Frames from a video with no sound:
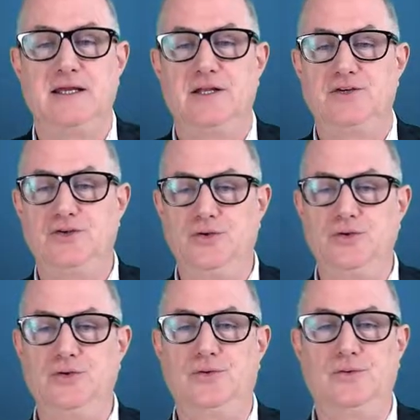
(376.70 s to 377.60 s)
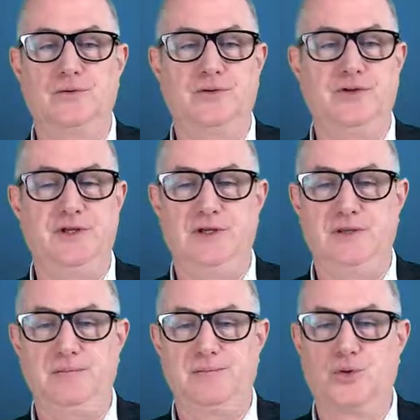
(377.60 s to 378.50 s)
to the
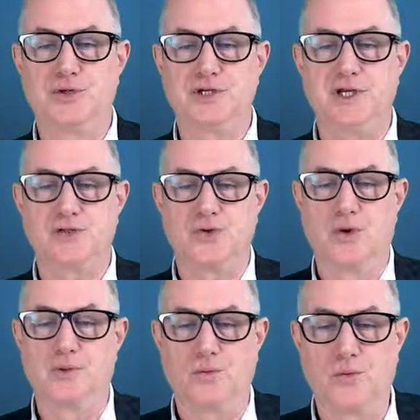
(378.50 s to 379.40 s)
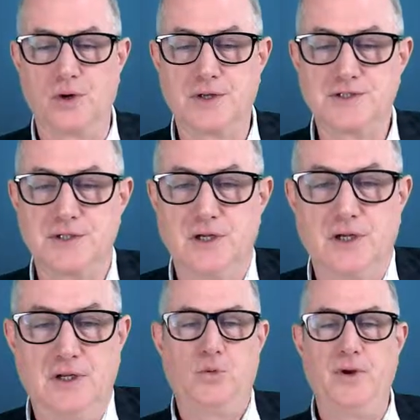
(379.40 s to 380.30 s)
Portuguese orbit words,
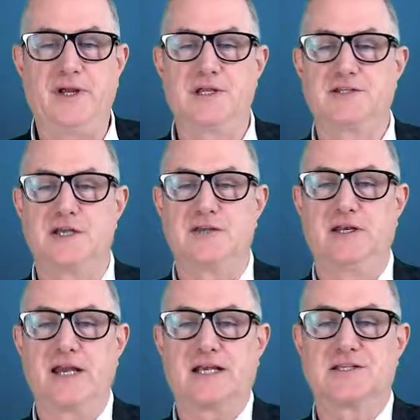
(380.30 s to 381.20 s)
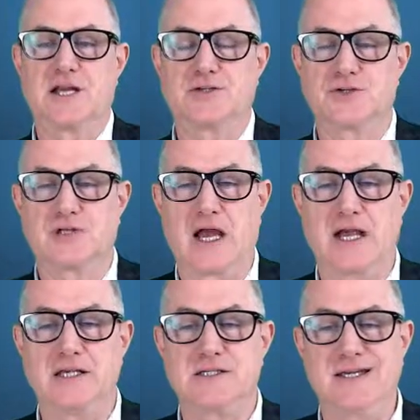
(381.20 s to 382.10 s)
we can see the next
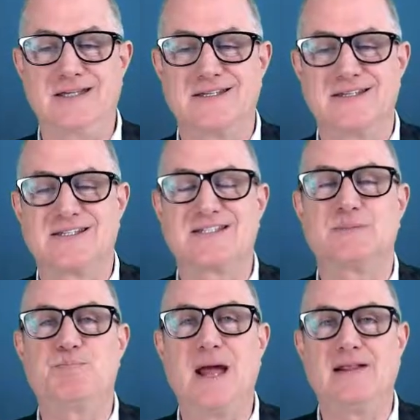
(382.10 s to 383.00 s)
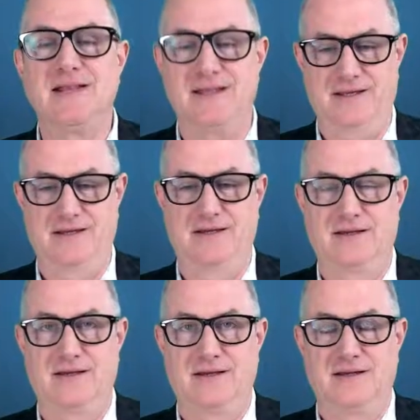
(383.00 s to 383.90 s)
exercise is spelling.
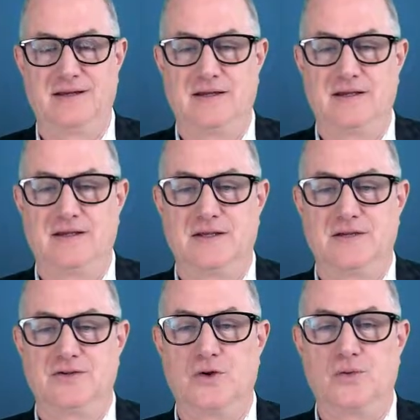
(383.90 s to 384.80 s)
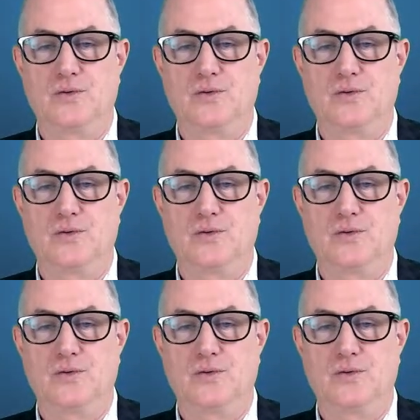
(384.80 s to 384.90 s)
So,